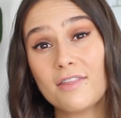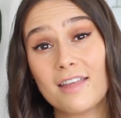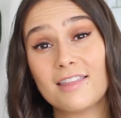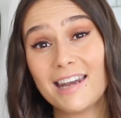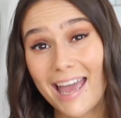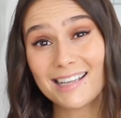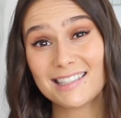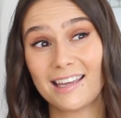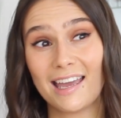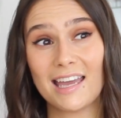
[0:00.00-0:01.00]
And then the next
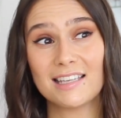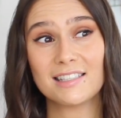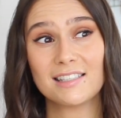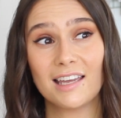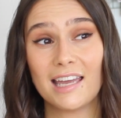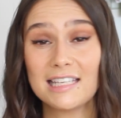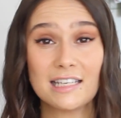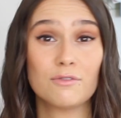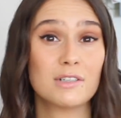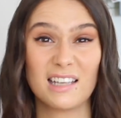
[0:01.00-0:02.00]
thing is
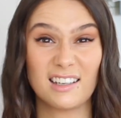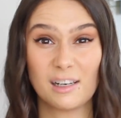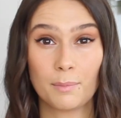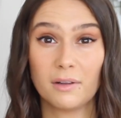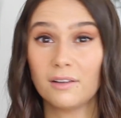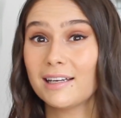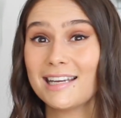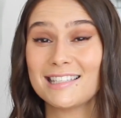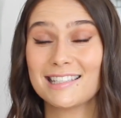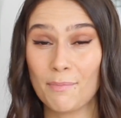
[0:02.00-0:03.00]
it recyclable
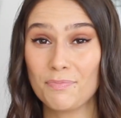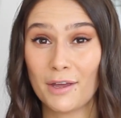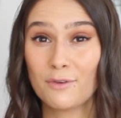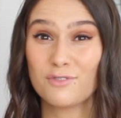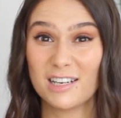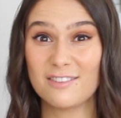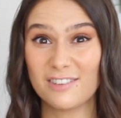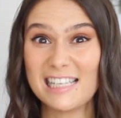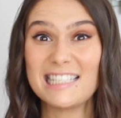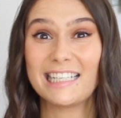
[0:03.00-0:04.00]
is something really,
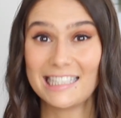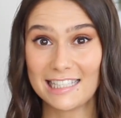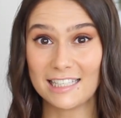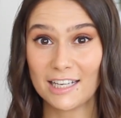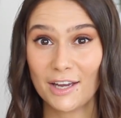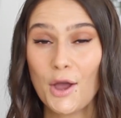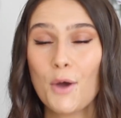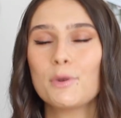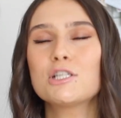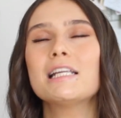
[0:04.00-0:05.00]
really to consider,
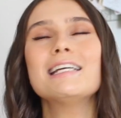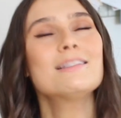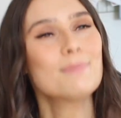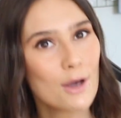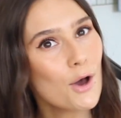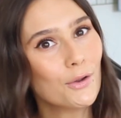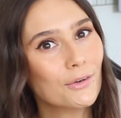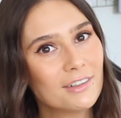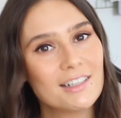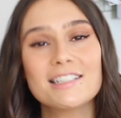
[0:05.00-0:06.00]
which leads me
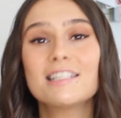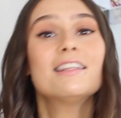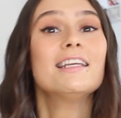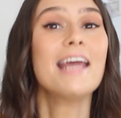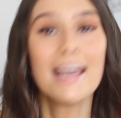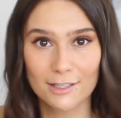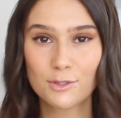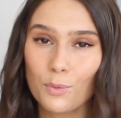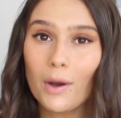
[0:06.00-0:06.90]
on to the next